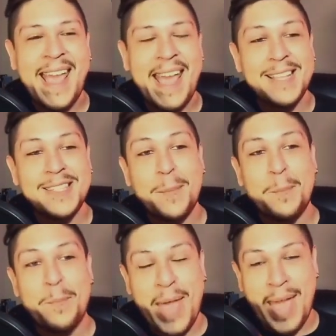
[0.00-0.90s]
It's a
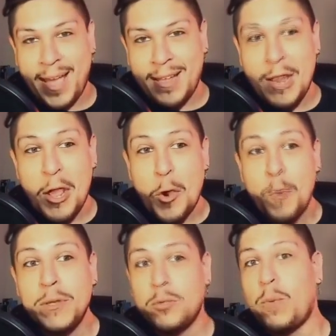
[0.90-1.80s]
man who
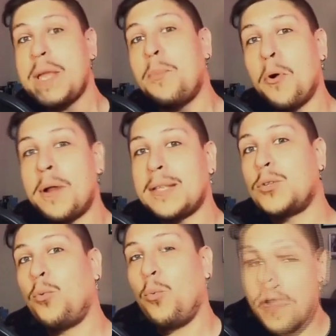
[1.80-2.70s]
was reborn as a
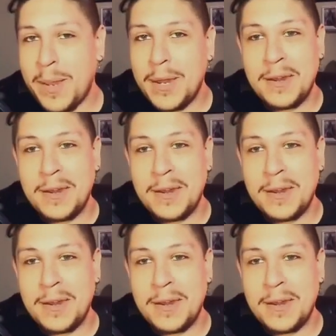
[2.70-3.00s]
woman,